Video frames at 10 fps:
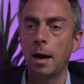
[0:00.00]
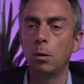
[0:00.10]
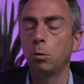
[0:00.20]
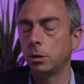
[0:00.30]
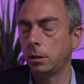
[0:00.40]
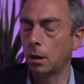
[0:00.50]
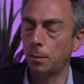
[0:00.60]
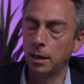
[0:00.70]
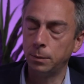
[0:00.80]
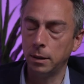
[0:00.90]
And also
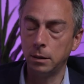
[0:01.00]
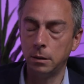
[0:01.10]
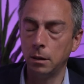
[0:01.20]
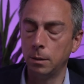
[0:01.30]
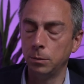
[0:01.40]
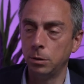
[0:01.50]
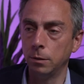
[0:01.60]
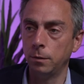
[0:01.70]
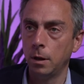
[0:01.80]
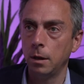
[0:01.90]
some aspects in terms
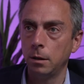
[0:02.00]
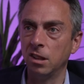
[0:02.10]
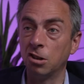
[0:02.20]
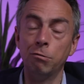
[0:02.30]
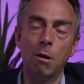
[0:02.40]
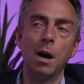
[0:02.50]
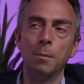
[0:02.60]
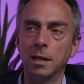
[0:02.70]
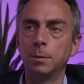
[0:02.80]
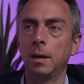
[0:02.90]
of the
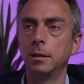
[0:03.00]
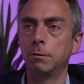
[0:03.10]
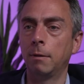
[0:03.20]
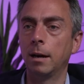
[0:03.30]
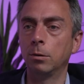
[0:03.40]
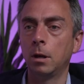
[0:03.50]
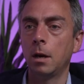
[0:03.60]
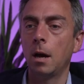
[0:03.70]
crime aspects around